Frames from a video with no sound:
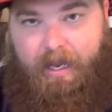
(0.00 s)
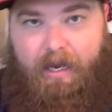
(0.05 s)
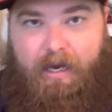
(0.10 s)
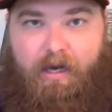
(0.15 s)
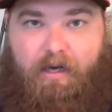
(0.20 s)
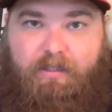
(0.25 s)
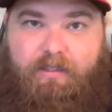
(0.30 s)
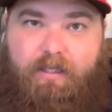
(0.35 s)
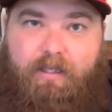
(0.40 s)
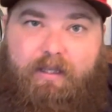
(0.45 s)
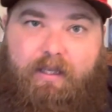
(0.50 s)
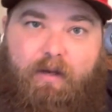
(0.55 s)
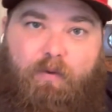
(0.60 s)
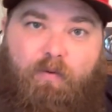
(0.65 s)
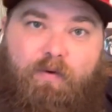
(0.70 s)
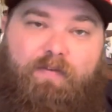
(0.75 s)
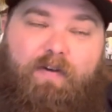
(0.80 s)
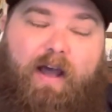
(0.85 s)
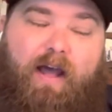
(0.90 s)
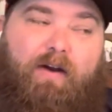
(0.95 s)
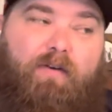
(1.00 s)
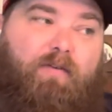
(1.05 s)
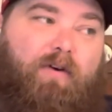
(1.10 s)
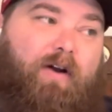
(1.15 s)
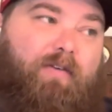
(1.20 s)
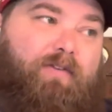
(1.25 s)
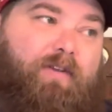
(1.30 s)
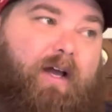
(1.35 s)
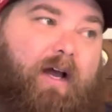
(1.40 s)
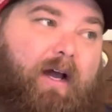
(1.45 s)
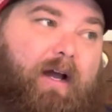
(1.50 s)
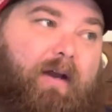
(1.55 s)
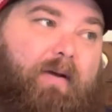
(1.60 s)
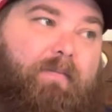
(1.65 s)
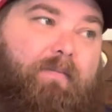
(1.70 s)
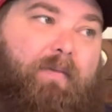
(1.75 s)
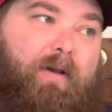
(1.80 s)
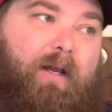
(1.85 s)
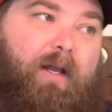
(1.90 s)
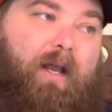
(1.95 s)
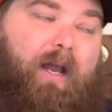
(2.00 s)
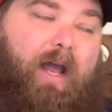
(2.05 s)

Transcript: Here's the thing. We've had a rough time.